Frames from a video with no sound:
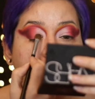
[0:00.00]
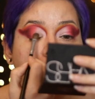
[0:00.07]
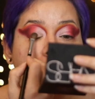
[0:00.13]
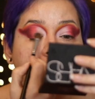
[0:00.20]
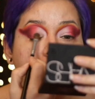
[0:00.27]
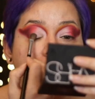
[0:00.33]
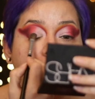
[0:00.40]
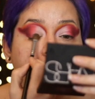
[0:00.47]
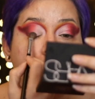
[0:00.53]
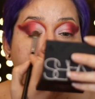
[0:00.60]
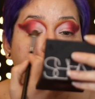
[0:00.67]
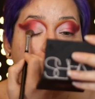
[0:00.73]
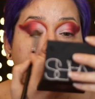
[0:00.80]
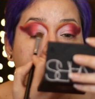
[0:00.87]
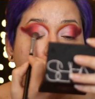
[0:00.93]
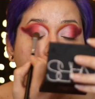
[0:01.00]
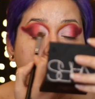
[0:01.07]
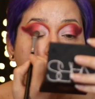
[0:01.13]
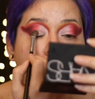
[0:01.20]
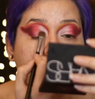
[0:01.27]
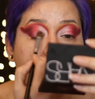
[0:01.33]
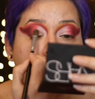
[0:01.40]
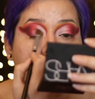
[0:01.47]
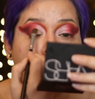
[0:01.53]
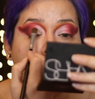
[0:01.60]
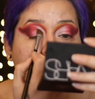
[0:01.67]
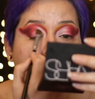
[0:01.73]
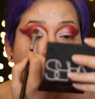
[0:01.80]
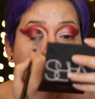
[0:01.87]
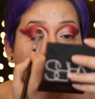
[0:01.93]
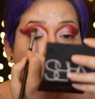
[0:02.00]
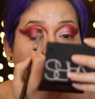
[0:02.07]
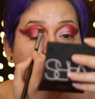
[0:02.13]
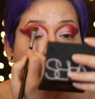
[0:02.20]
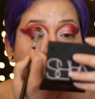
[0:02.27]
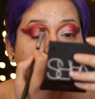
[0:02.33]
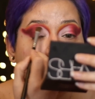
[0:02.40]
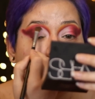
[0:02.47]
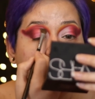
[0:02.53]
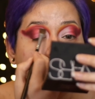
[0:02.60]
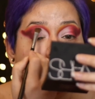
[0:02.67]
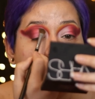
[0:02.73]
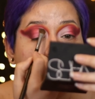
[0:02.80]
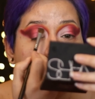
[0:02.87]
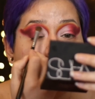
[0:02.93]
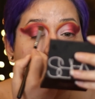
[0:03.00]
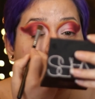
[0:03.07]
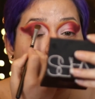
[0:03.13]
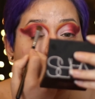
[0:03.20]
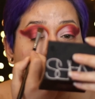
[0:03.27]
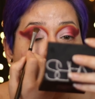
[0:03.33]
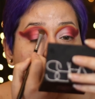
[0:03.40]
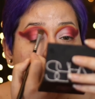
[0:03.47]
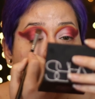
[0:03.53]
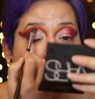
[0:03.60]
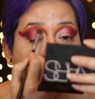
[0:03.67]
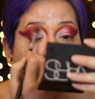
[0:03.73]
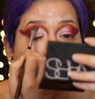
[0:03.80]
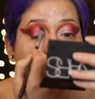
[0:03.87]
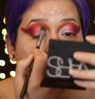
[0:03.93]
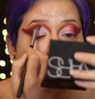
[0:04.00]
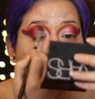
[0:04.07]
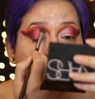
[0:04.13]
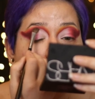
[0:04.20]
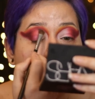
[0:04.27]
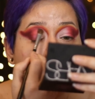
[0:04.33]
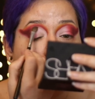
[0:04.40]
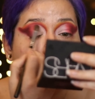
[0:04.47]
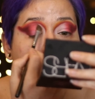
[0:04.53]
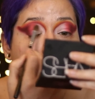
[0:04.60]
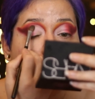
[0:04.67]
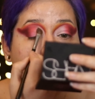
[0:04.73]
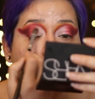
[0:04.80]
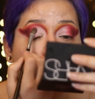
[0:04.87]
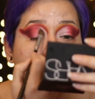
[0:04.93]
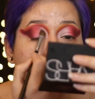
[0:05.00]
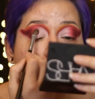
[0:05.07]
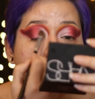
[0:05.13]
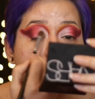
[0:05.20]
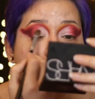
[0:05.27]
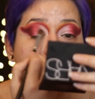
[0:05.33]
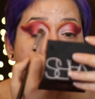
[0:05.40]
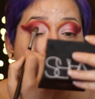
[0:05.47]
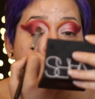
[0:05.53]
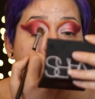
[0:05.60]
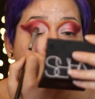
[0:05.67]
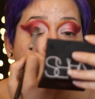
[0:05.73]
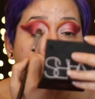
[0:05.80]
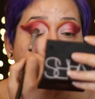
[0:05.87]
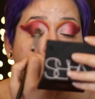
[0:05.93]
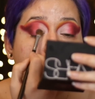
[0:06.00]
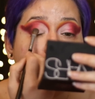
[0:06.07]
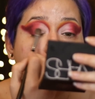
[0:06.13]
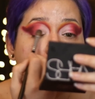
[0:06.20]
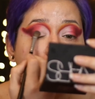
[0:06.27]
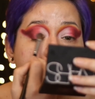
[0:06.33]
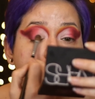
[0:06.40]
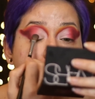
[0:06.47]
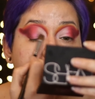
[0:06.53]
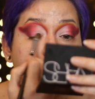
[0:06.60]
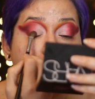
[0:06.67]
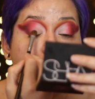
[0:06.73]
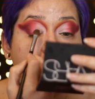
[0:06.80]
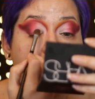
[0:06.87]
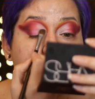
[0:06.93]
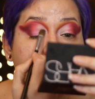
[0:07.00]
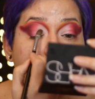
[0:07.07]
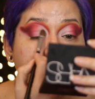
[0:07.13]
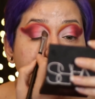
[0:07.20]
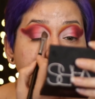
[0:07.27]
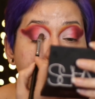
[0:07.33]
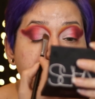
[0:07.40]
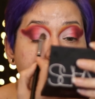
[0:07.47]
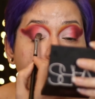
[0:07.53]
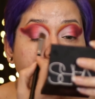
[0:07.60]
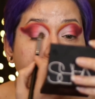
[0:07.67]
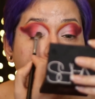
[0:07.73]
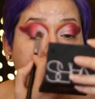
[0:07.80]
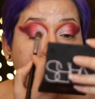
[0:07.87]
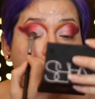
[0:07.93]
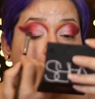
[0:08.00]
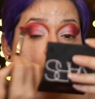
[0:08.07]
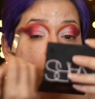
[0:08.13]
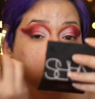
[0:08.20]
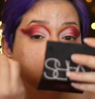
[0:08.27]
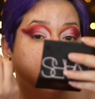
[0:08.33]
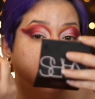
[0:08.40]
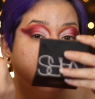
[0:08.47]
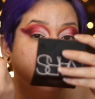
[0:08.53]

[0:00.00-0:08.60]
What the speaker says: I'm going to feather Boy Bye and Pink Me together. So it's very cohesive and very smooth looking.